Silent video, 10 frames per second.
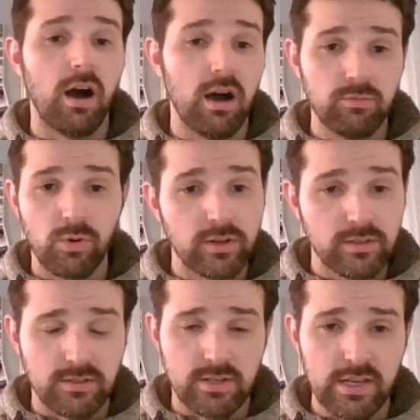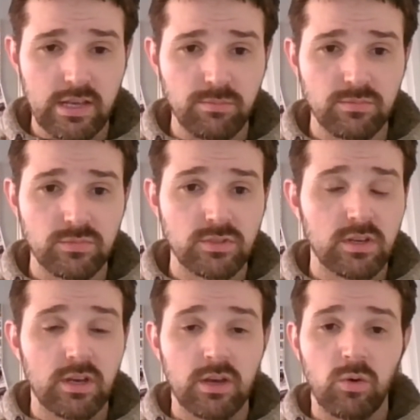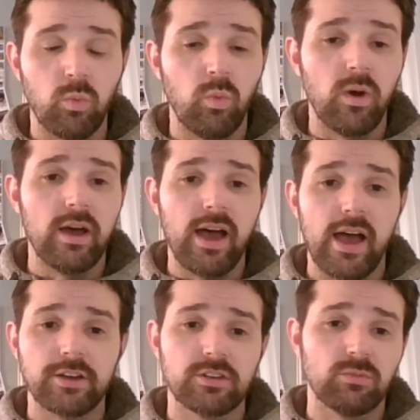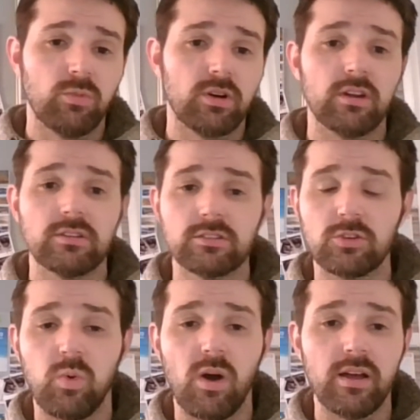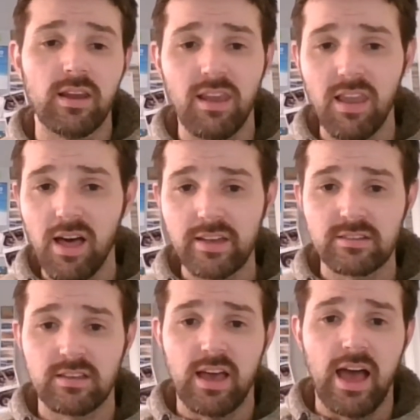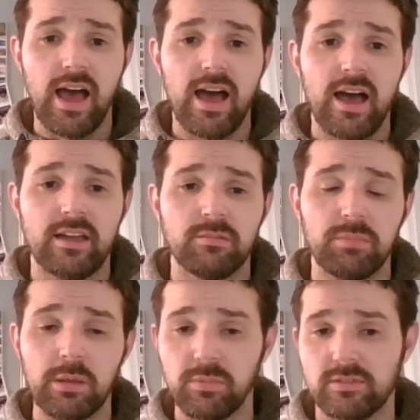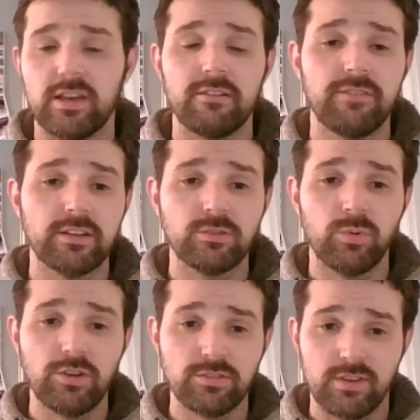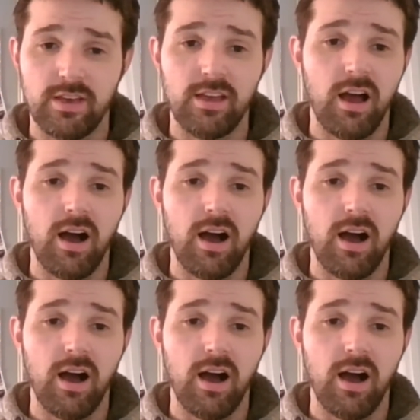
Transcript: I've worked in teams where actually the workload is quite light and people take offense when you say